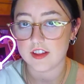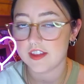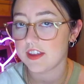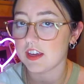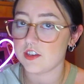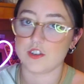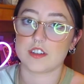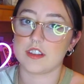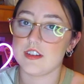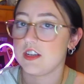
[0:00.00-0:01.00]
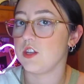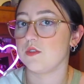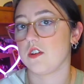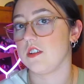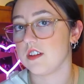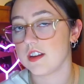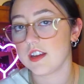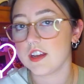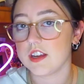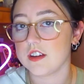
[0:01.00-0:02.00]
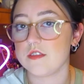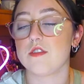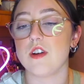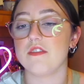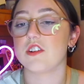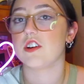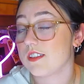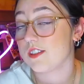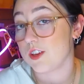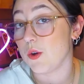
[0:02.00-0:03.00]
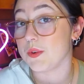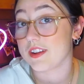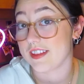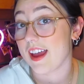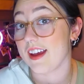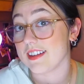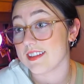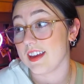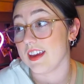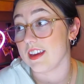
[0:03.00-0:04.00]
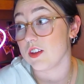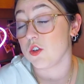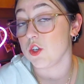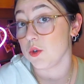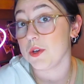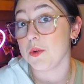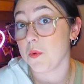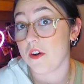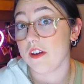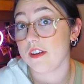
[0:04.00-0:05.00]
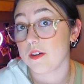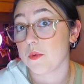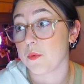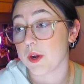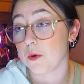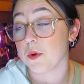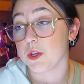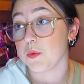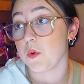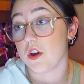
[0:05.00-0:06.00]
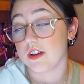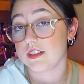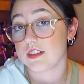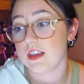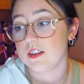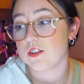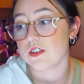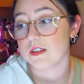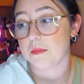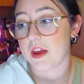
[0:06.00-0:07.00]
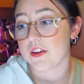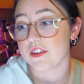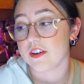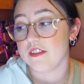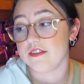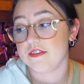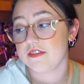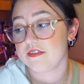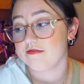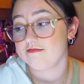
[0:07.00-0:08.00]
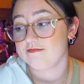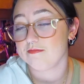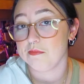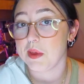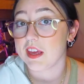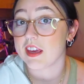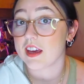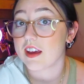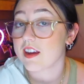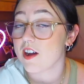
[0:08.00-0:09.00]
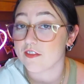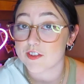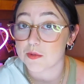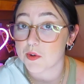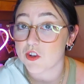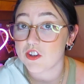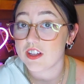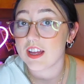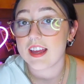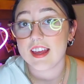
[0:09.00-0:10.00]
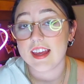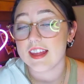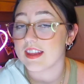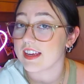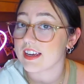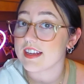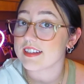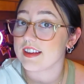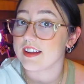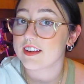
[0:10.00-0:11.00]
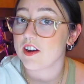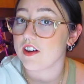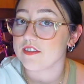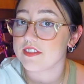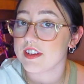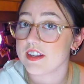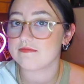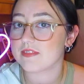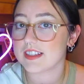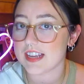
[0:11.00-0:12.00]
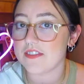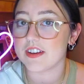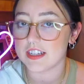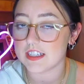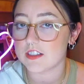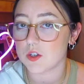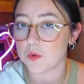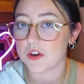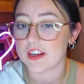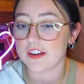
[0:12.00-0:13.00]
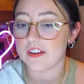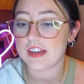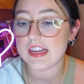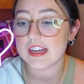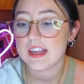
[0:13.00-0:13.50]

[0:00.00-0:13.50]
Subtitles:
I think it just continues on forever. So to that I say, do what you want, wear what you want. It's just a matter of being comfortable and, like I said, confident. Definitely still working on it.